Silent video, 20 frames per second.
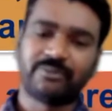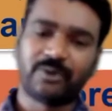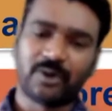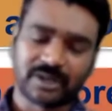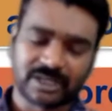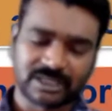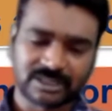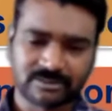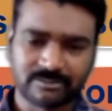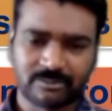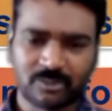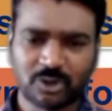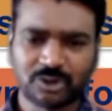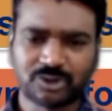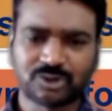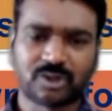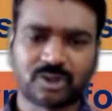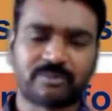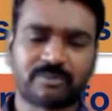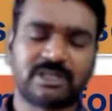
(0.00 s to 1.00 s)
forest.
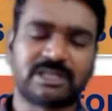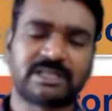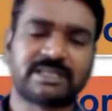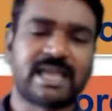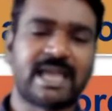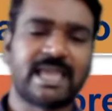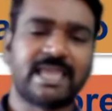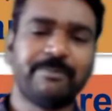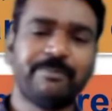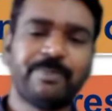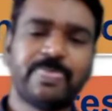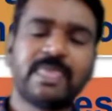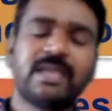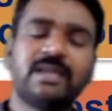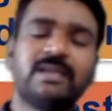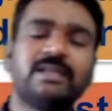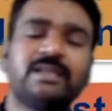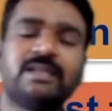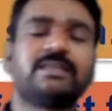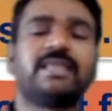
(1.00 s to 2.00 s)
Most of the time
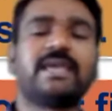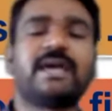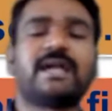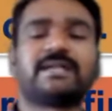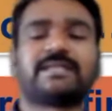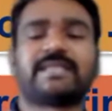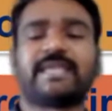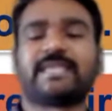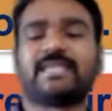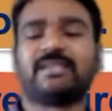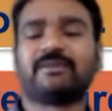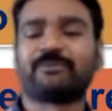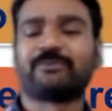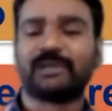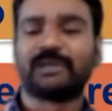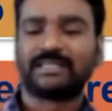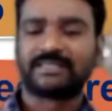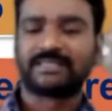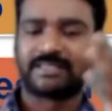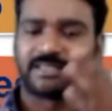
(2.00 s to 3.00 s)
they are taking
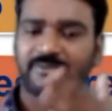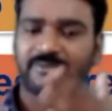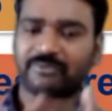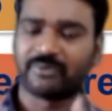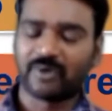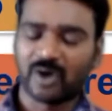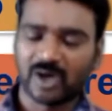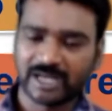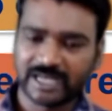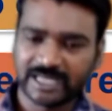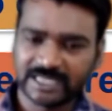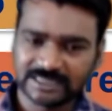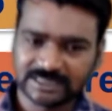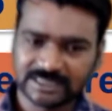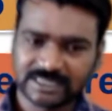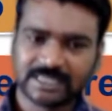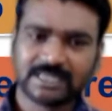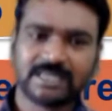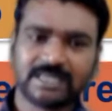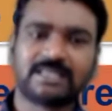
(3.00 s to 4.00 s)
place in the forest.
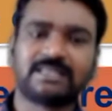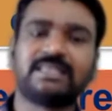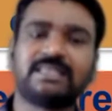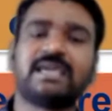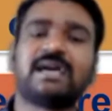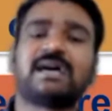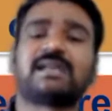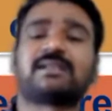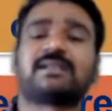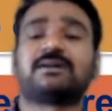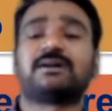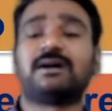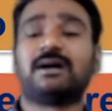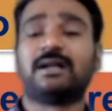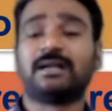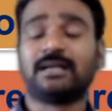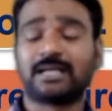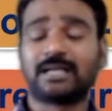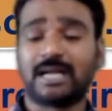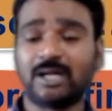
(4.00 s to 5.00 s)
They are
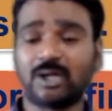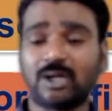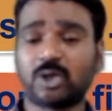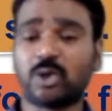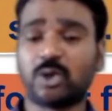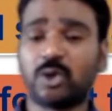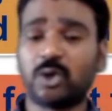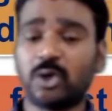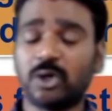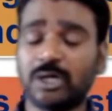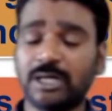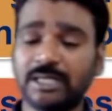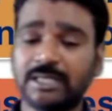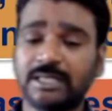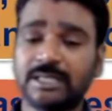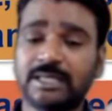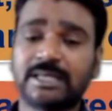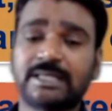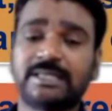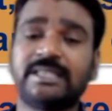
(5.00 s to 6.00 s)

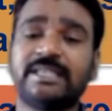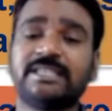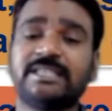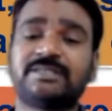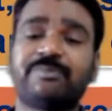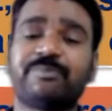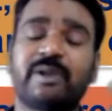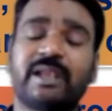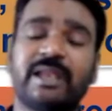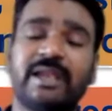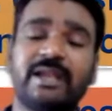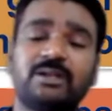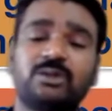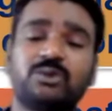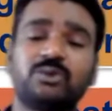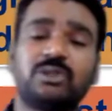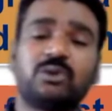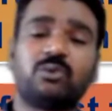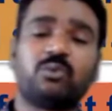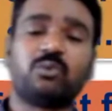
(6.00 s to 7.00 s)
uncontrolled, they spread
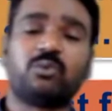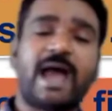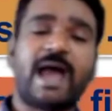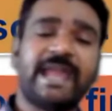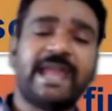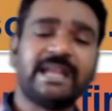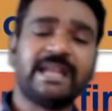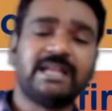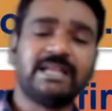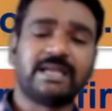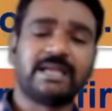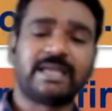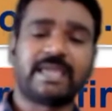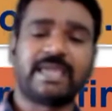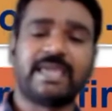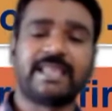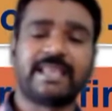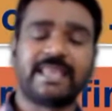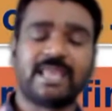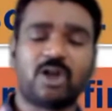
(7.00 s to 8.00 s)
to the wide
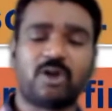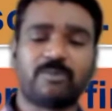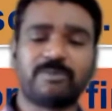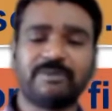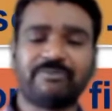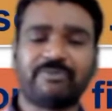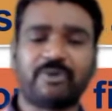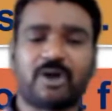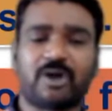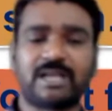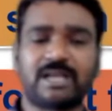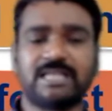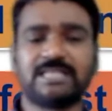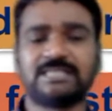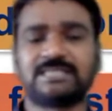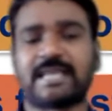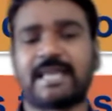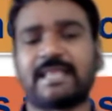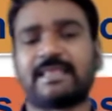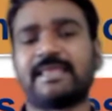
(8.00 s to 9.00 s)
area of the
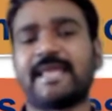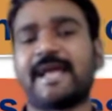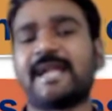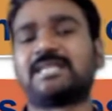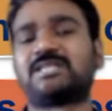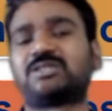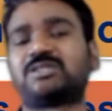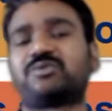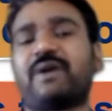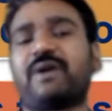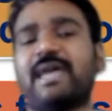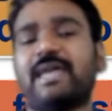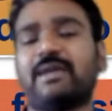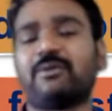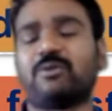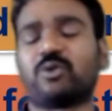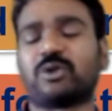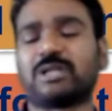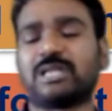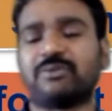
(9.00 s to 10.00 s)
forest, and that's why
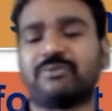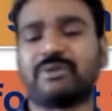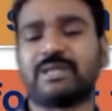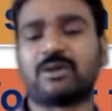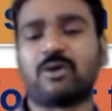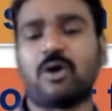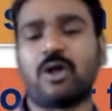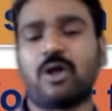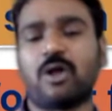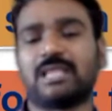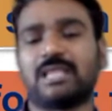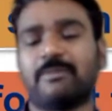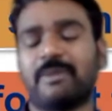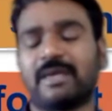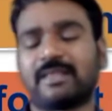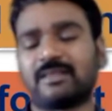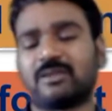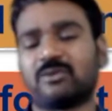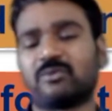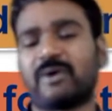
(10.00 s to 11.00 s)
only we call them
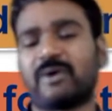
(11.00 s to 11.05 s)
as the